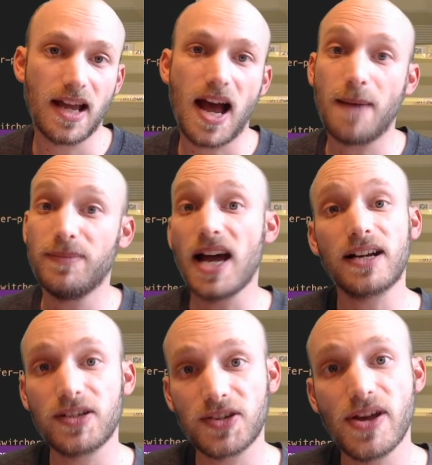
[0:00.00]
I'm not
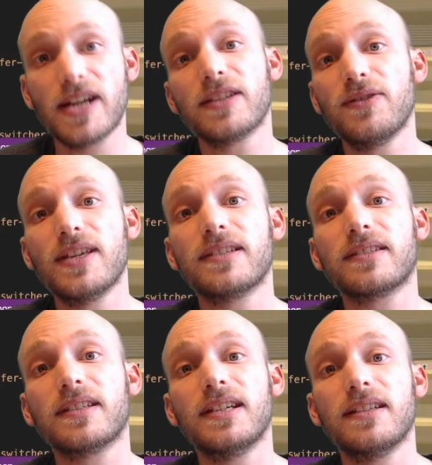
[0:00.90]
going to show you how to do
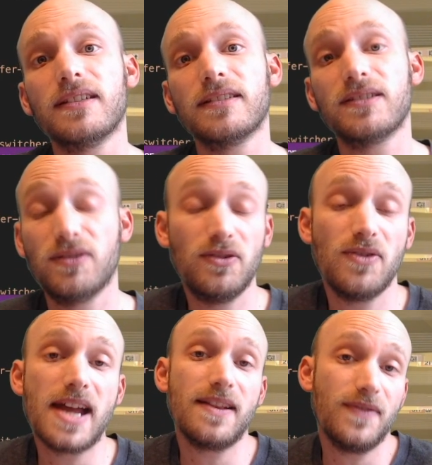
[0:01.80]

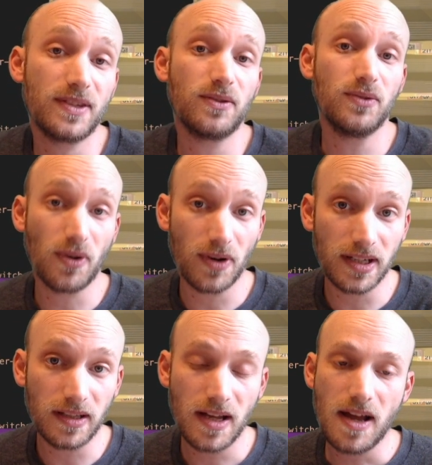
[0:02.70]
that in this tutorial,